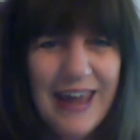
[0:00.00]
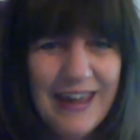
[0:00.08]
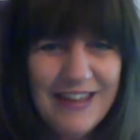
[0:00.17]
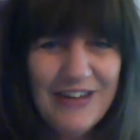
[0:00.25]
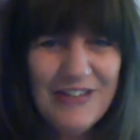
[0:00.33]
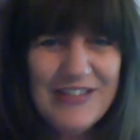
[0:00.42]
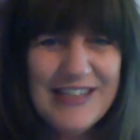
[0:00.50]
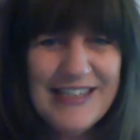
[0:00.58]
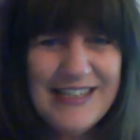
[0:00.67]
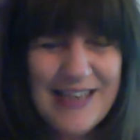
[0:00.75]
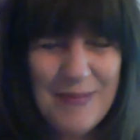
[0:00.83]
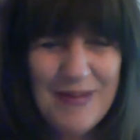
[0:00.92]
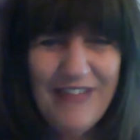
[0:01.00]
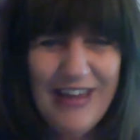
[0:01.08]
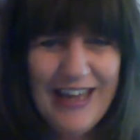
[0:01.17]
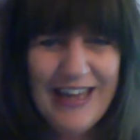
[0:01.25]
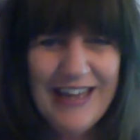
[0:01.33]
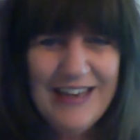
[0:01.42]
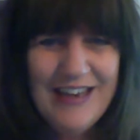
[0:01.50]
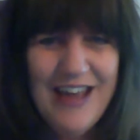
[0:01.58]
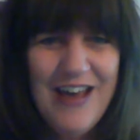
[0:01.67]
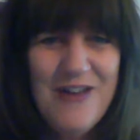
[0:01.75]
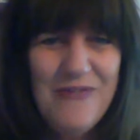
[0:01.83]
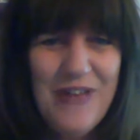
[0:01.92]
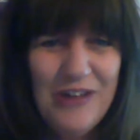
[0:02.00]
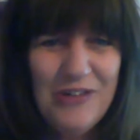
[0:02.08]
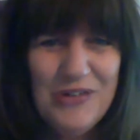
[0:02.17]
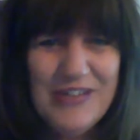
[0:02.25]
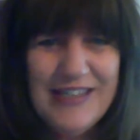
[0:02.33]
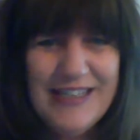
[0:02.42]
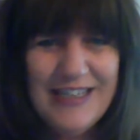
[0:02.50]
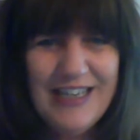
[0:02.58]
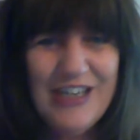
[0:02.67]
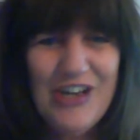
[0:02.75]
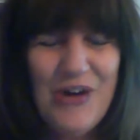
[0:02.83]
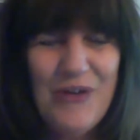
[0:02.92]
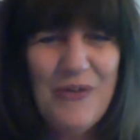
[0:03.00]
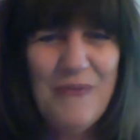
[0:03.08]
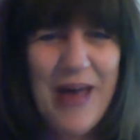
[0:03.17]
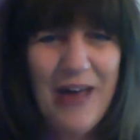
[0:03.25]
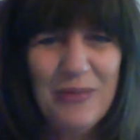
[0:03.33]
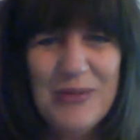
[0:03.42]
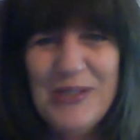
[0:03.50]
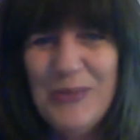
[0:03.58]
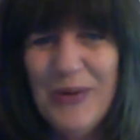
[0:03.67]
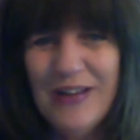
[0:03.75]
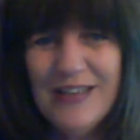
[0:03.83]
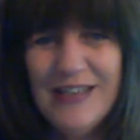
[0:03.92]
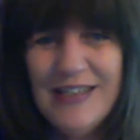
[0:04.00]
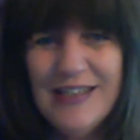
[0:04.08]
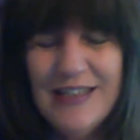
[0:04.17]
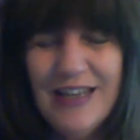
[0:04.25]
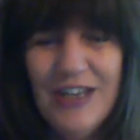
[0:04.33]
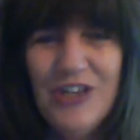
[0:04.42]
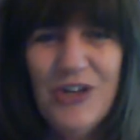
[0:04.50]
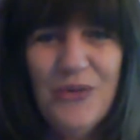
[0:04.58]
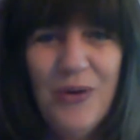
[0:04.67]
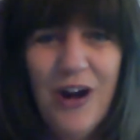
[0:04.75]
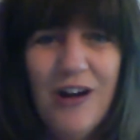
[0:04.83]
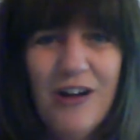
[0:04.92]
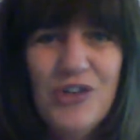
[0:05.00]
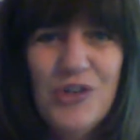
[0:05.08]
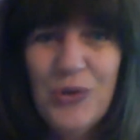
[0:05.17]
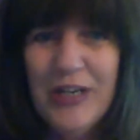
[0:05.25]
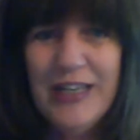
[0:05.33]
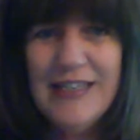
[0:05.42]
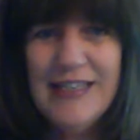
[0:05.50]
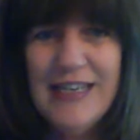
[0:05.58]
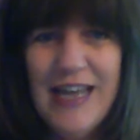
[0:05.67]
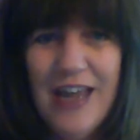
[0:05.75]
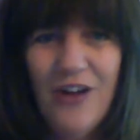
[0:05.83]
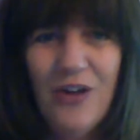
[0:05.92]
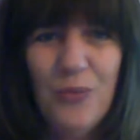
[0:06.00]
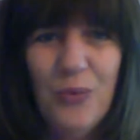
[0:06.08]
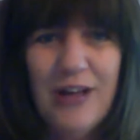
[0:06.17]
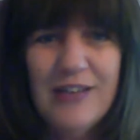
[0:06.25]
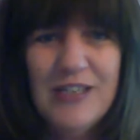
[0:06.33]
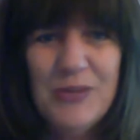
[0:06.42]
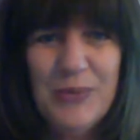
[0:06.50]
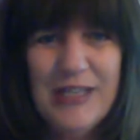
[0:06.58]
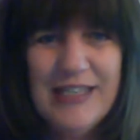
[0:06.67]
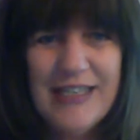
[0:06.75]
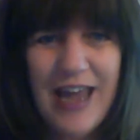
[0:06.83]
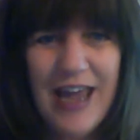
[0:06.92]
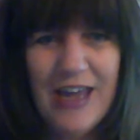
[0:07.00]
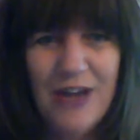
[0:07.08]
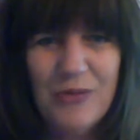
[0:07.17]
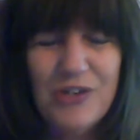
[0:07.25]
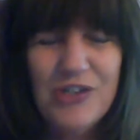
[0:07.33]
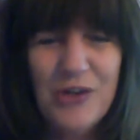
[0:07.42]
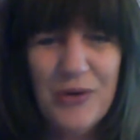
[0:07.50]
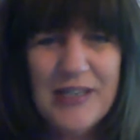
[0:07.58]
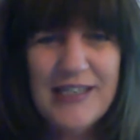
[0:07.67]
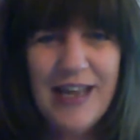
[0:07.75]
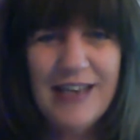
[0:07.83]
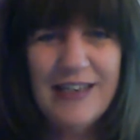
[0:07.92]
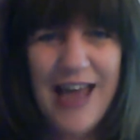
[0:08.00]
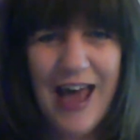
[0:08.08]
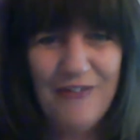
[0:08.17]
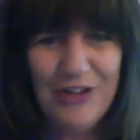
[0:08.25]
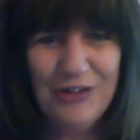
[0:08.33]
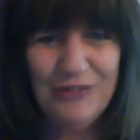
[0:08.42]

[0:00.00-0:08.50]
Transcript: there, this is Debbie Van, founder and CEO of Pathways of Wellness, and you are joining us today on Wellness Wednesday, and we're so excited to have you.